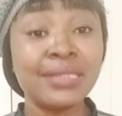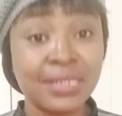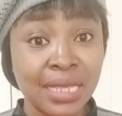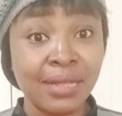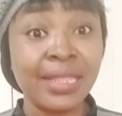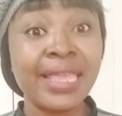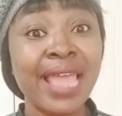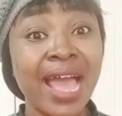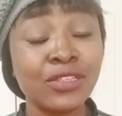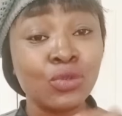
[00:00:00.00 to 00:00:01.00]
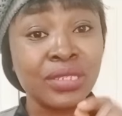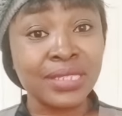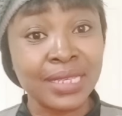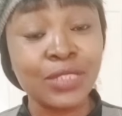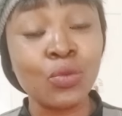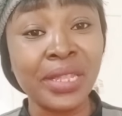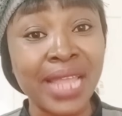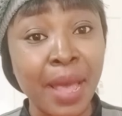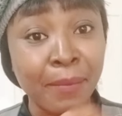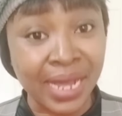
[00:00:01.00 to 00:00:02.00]
Till he had to sit with
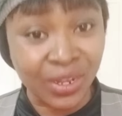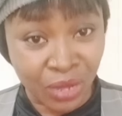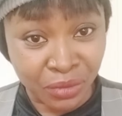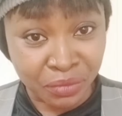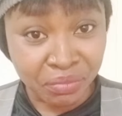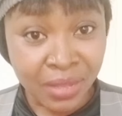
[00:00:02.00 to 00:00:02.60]
that manual.